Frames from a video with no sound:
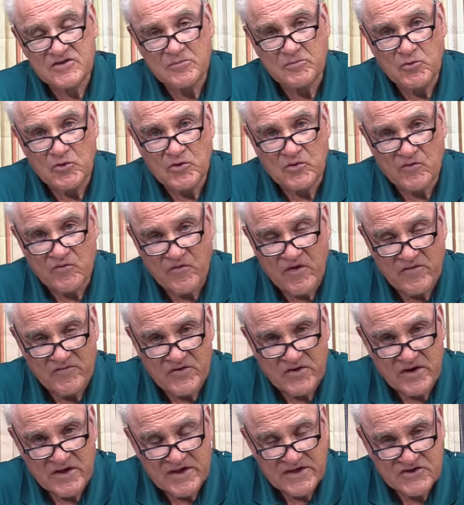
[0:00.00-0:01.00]
the book of
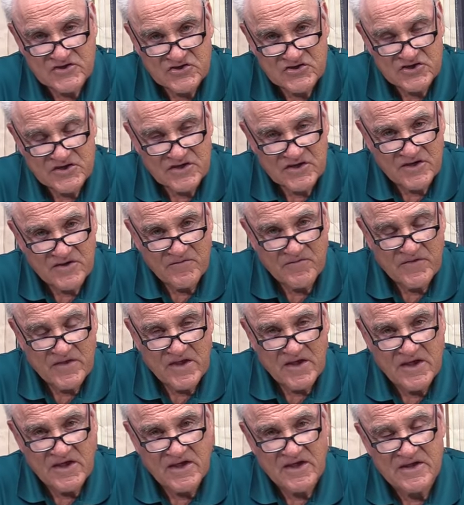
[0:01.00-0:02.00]
Revelation,
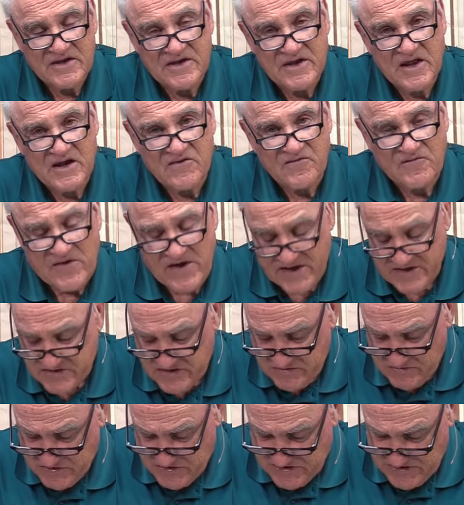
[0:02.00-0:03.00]
he identifies
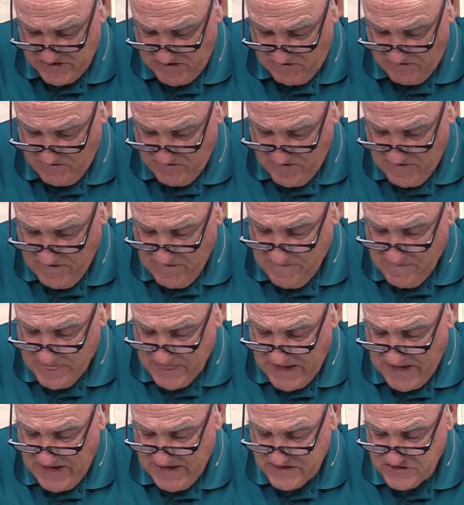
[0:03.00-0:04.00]
himself
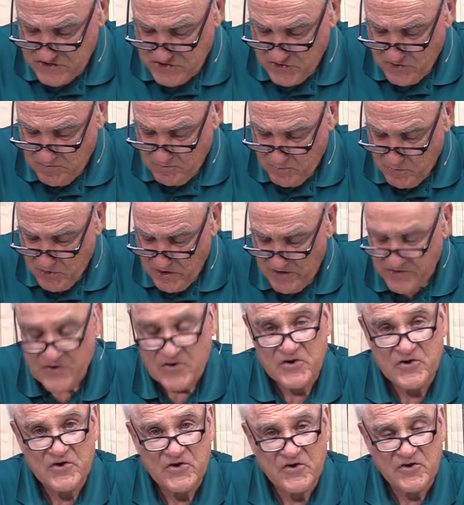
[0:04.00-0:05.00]
as your
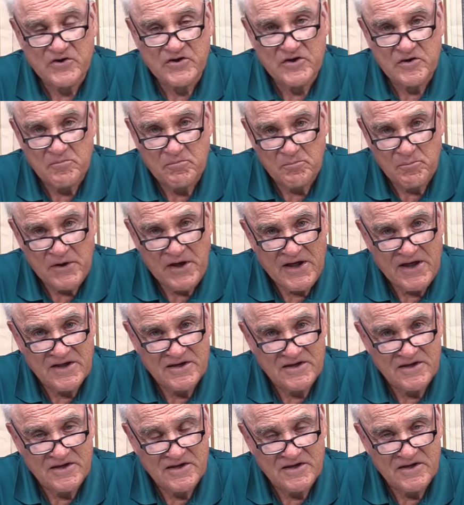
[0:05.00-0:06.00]
brother, your
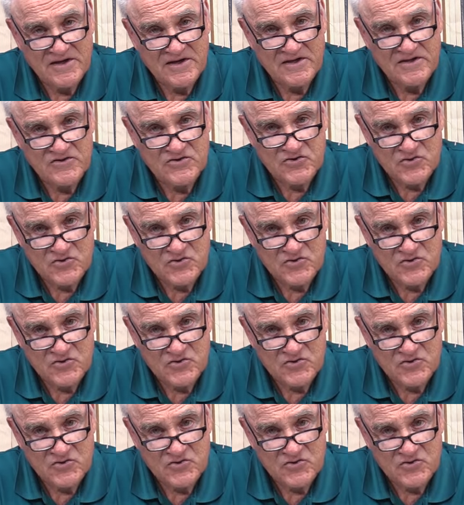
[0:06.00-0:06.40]
companion in